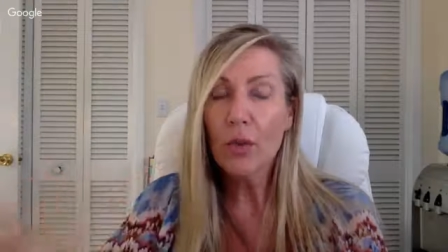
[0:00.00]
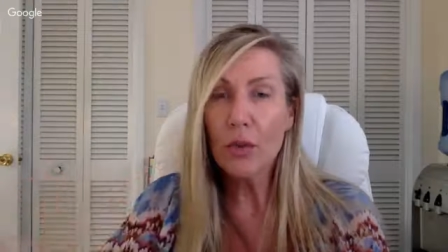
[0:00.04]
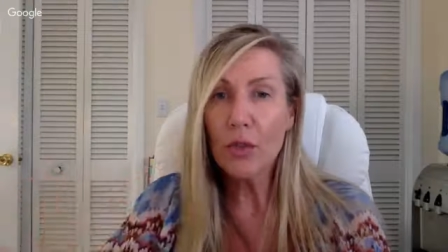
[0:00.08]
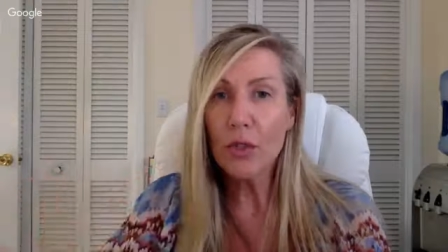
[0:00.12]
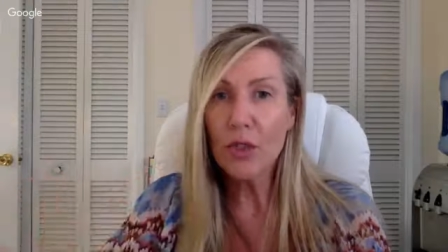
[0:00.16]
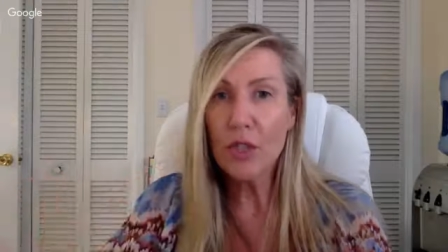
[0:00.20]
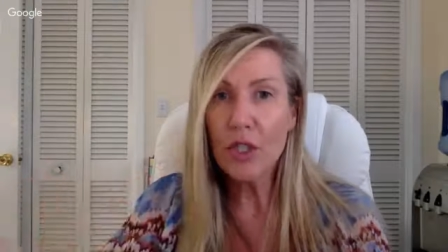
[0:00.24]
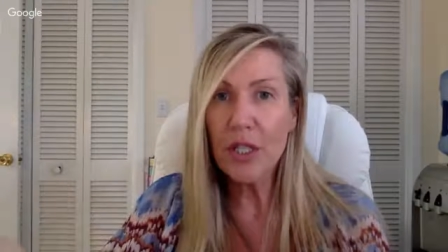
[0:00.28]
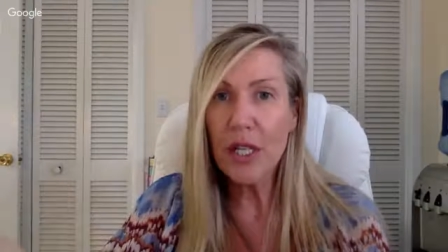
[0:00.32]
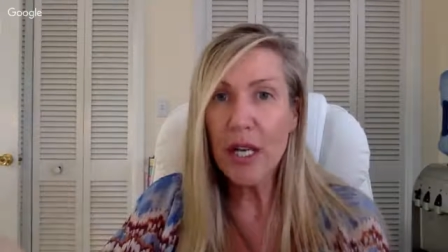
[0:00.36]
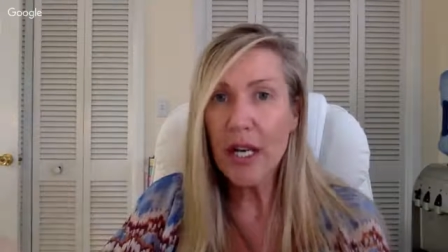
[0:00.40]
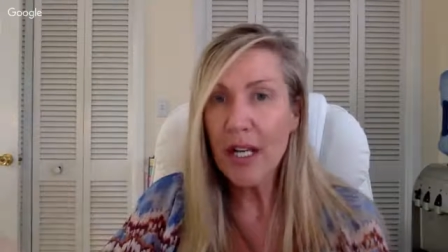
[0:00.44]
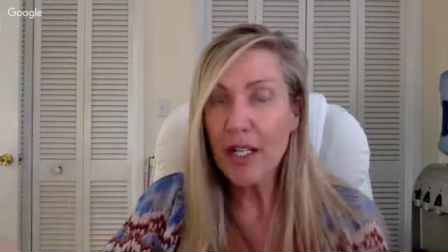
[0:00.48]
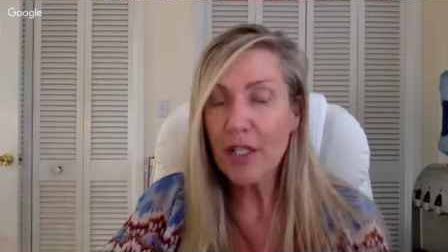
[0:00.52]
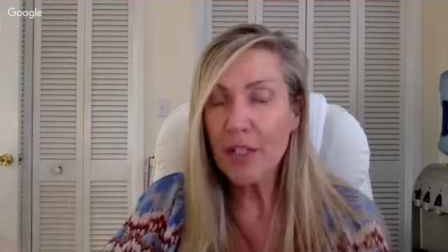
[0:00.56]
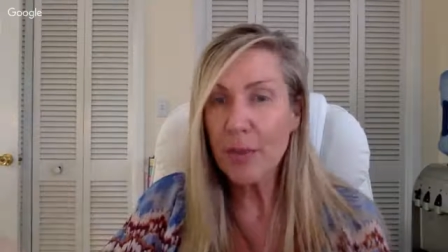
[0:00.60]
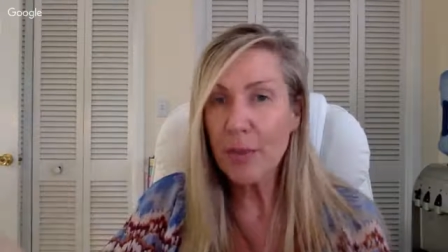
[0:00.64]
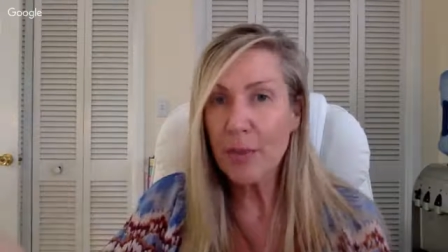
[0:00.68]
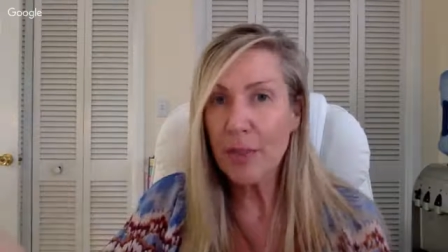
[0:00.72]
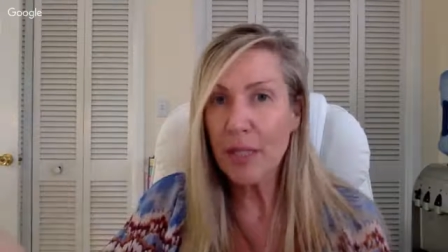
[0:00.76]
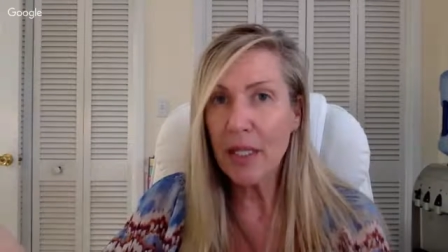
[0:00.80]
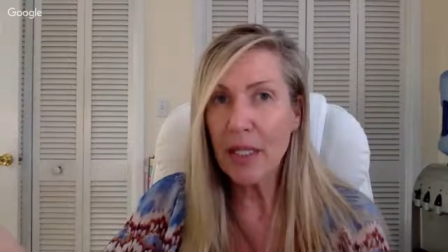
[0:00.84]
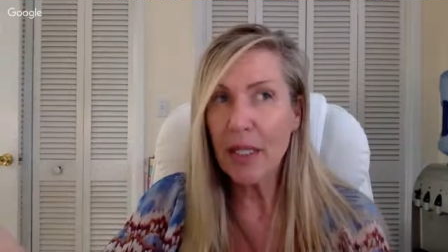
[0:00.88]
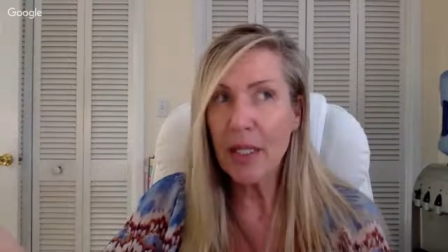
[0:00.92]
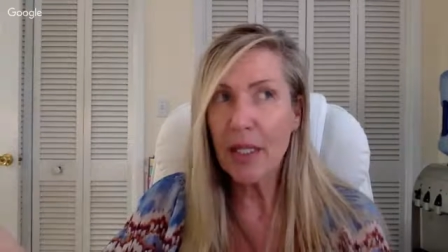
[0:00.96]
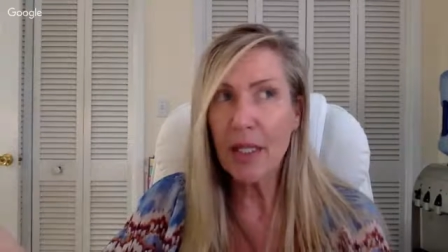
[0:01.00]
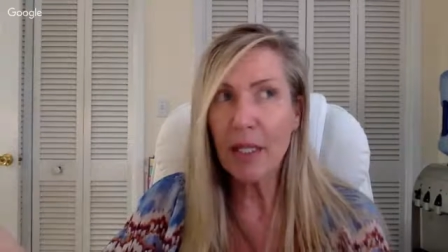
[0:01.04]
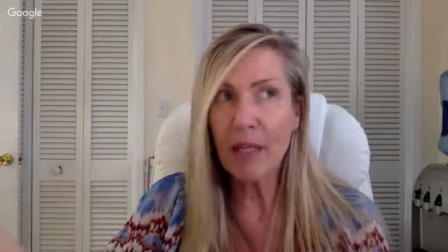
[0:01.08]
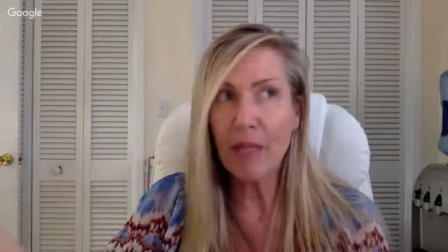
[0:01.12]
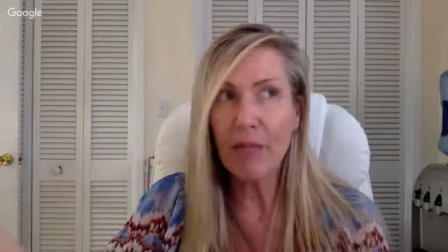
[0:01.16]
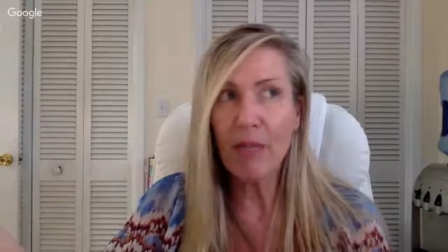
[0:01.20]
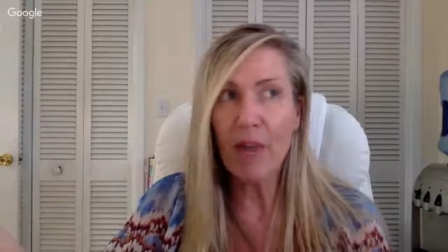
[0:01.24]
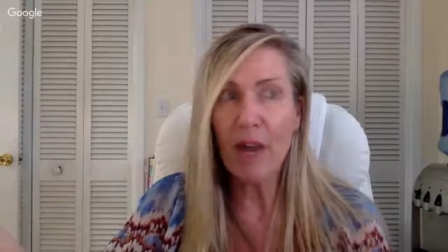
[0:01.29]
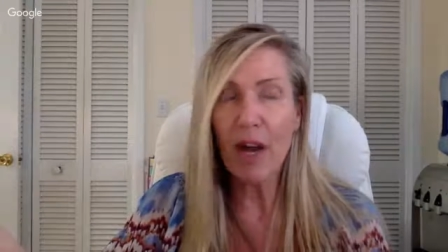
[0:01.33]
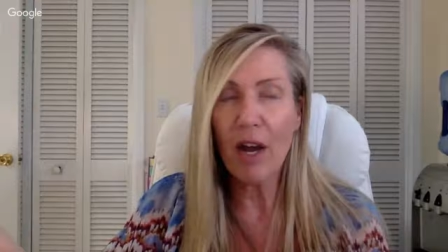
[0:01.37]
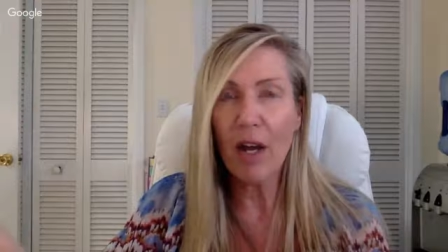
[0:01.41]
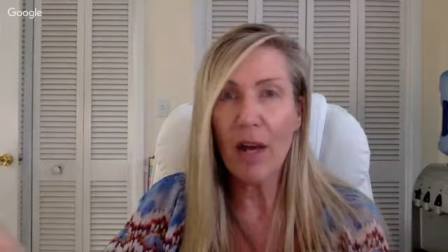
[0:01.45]
She asked me
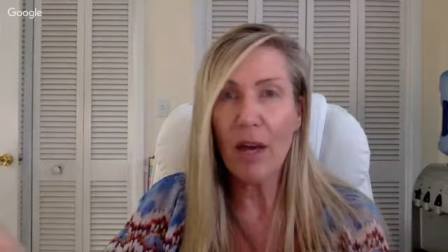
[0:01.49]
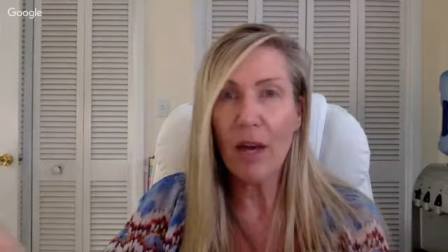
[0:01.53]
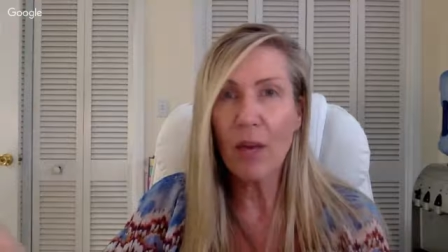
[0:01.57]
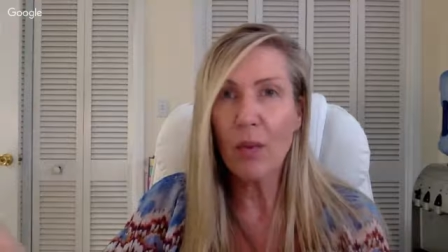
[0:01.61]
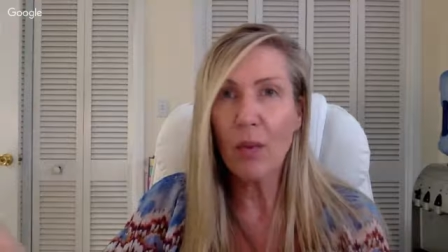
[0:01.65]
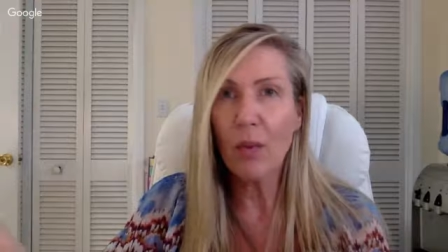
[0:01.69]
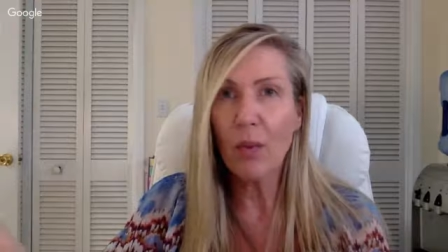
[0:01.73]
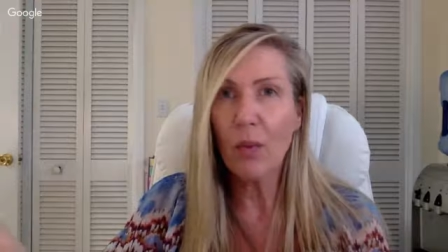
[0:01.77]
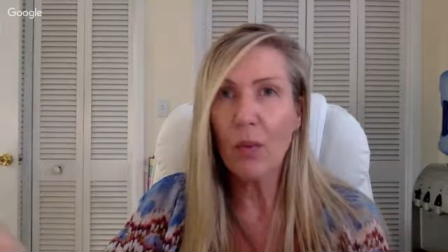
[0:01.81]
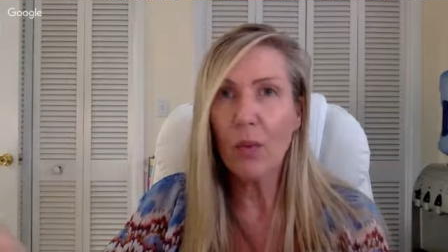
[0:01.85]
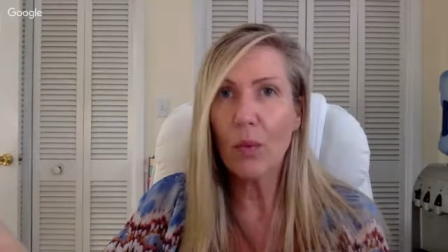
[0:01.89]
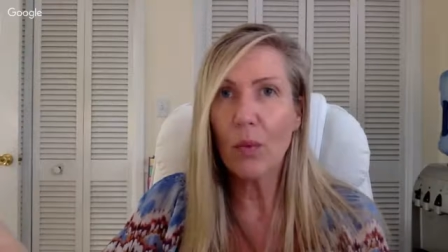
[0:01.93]
if I